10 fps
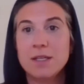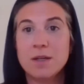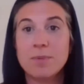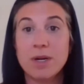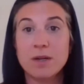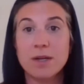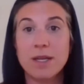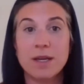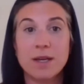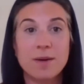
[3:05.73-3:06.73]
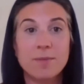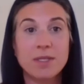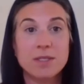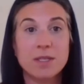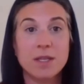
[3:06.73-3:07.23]
your partner can't come
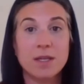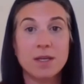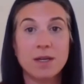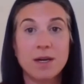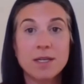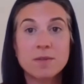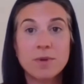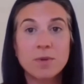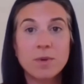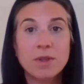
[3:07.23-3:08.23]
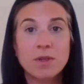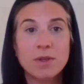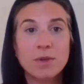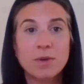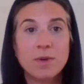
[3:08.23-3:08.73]
into the hospital with
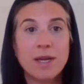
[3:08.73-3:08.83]
you.